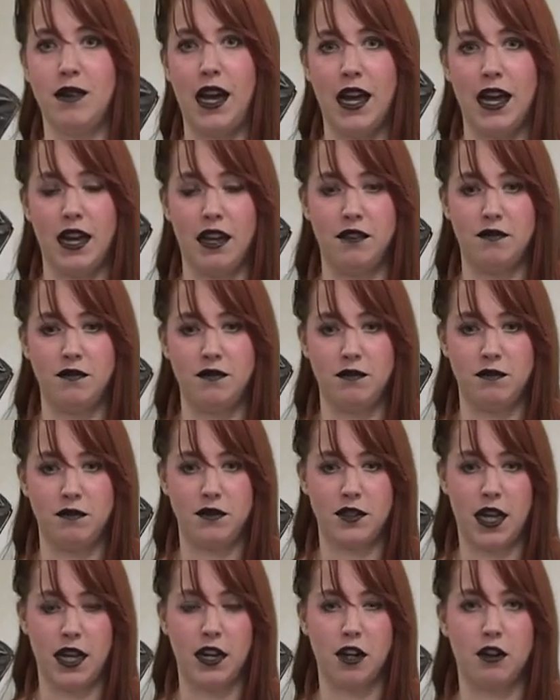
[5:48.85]
I have
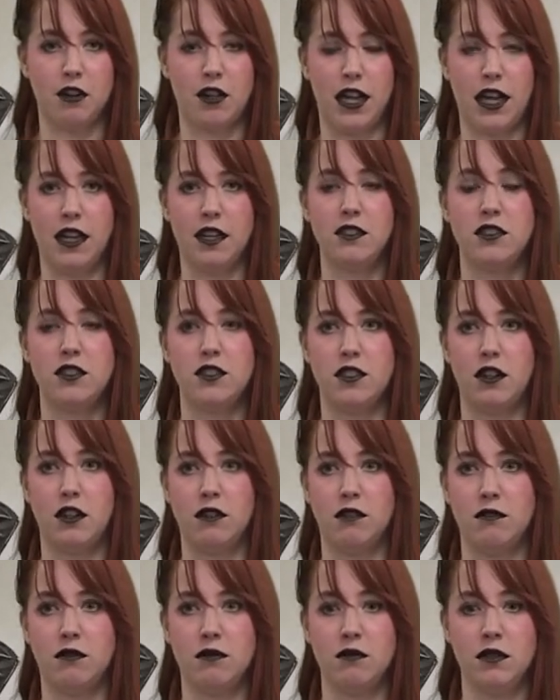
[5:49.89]
tiny girl hands,
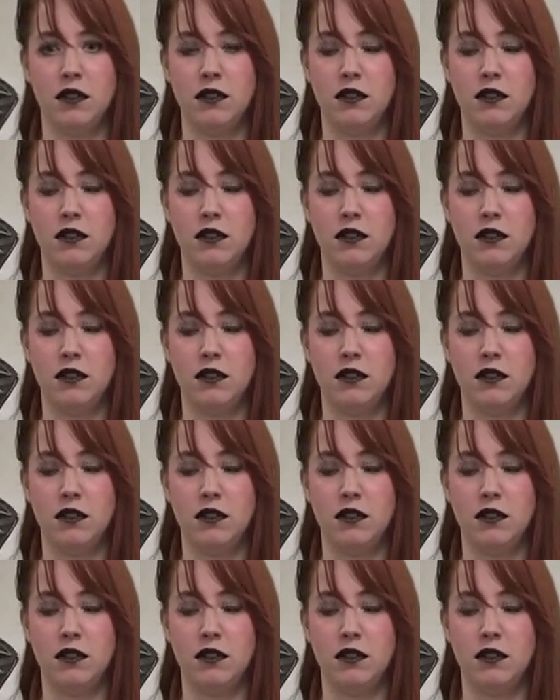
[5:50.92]
so